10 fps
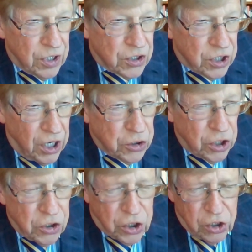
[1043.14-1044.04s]

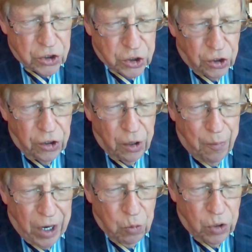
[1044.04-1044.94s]
citizens concerned
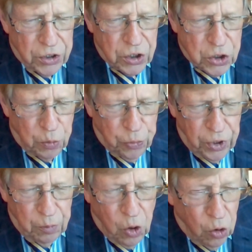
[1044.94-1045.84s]
about what the
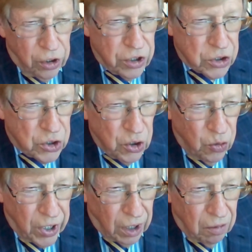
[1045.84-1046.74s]
Supreme Court is
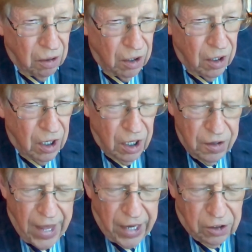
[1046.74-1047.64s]
doing,
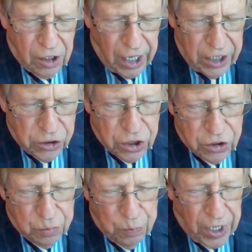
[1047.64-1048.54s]
that case
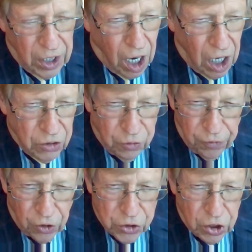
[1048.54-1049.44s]
has been
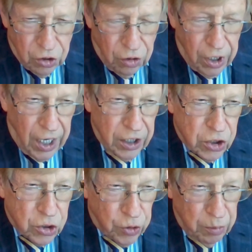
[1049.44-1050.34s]
controversial and
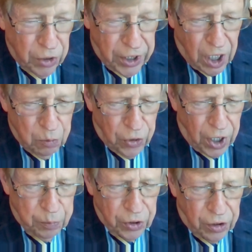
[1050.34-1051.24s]
extremely
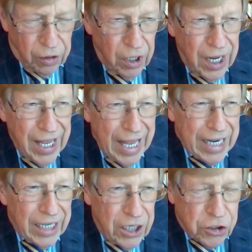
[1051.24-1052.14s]
unpopular,
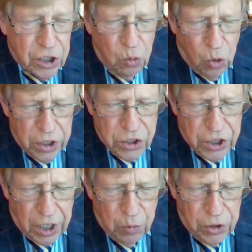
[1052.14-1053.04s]
at least in one
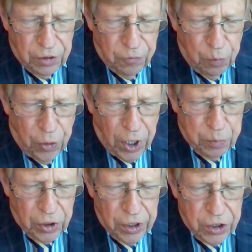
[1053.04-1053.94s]
segment of the
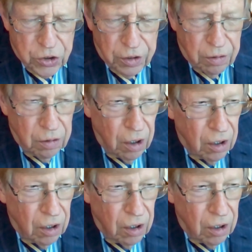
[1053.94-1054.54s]
population